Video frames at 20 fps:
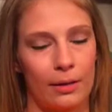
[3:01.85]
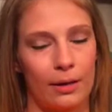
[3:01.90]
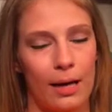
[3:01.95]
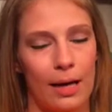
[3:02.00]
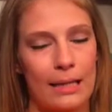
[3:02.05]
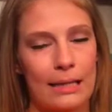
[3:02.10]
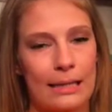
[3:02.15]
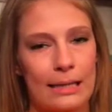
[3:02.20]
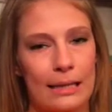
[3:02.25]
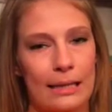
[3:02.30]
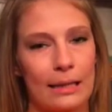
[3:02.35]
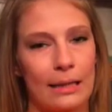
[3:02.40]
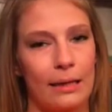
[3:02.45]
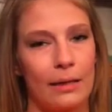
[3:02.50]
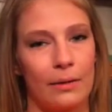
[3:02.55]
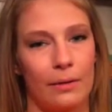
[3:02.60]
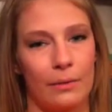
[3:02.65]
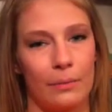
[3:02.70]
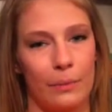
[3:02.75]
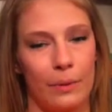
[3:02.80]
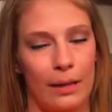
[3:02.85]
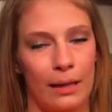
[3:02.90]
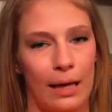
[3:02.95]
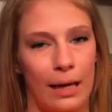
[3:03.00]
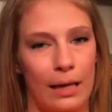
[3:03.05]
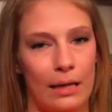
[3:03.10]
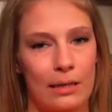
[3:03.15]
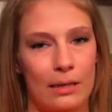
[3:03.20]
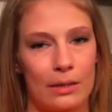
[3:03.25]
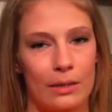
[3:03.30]
got sick with
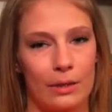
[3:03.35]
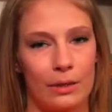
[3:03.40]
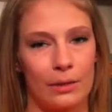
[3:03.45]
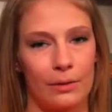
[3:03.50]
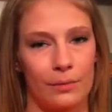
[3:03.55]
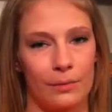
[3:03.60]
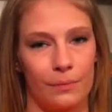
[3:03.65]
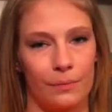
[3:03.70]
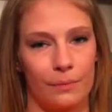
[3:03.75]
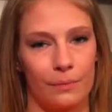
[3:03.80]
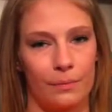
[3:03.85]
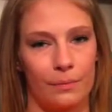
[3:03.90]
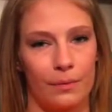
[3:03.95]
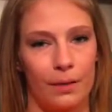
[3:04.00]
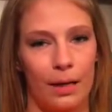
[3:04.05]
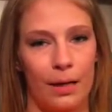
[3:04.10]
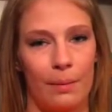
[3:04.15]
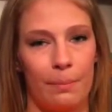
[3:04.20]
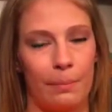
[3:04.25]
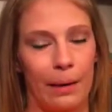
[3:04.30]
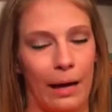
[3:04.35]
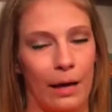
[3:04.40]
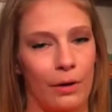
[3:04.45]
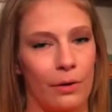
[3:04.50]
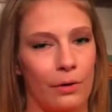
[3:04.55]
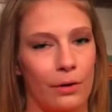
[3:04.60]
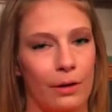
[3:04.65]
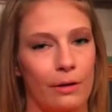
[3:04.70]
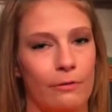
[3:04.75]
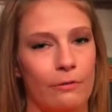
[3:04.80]
cancer and
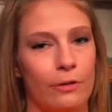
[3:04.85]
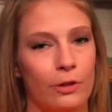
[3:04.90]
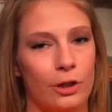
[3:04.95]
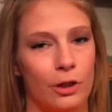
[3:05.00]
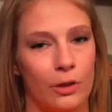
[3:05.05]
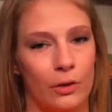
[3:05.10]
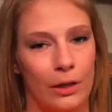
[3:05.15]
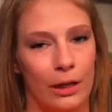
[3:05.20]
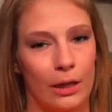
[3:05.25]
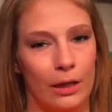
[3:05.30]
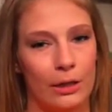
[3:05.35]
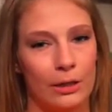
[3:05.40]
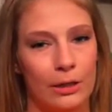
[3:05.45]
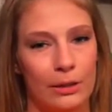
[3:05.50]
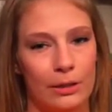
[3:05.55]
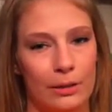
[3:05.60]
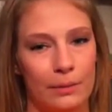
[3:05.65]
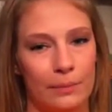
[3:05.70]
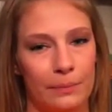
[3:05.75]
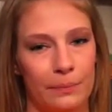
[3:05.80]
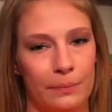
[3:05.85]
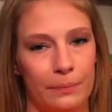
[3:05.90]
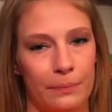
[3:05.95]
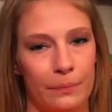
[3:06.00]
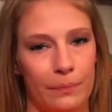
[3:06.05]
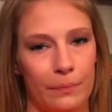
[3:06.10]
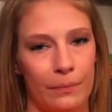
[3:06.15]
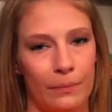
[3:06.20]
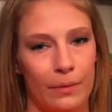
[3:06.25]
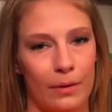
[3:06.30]
battled it for two years.
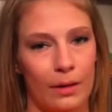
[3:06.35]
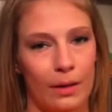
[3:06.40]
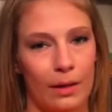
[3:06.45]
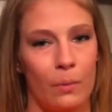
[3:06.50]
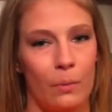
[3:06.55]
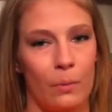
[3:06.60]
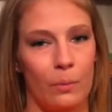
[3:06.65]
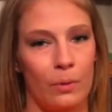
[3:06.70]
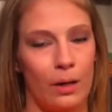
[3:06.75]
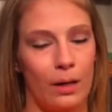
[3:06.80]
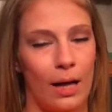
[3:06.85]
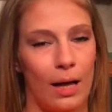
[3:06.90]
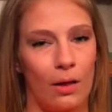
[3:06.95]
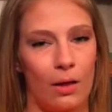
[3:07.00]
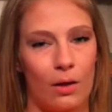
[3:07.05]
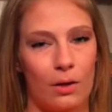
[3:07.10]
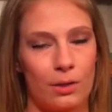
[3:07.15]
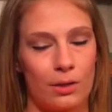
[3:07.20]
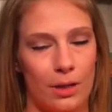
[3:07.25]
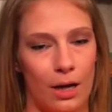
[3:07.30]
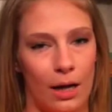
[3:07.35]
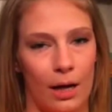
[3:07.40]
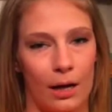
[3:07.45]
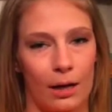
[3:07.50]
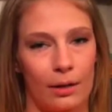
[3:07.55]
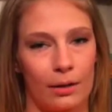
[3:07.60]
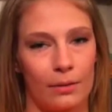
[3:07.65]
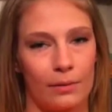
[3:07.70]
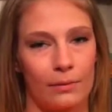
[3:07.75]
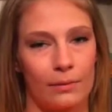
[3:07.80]
When I lost
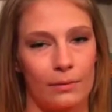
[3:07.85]
her,